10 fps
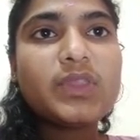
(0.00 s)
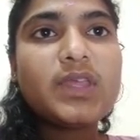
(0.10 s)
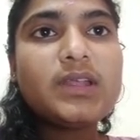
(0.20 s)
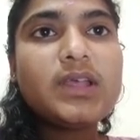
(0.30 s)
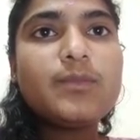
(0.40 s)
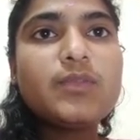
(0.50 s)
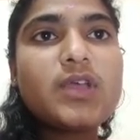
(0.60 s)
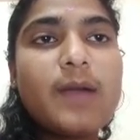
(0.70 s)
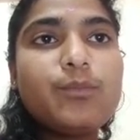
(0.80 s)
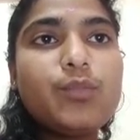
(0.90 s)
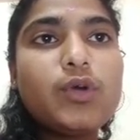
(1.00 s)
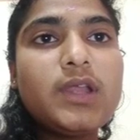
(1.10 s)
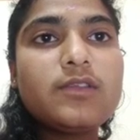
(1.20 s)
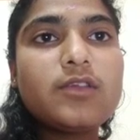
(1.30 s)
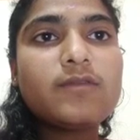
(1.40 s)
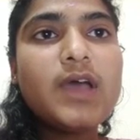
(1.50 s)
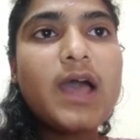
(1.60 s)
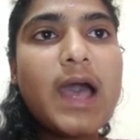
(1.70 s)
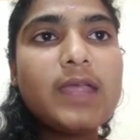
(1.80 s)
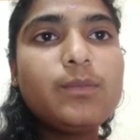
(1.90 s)
Then comes components of the
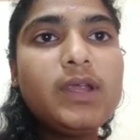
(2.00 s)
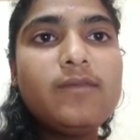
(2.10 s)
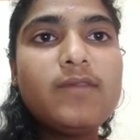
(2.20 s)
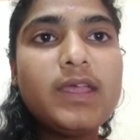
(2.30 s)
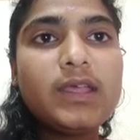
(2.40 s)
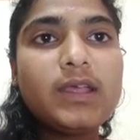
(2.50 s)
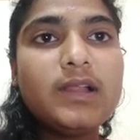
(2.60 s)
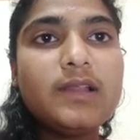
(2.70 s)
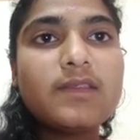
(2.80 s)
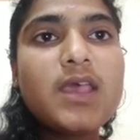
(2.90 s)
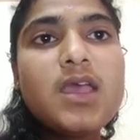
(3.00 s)
hybrid vehicles.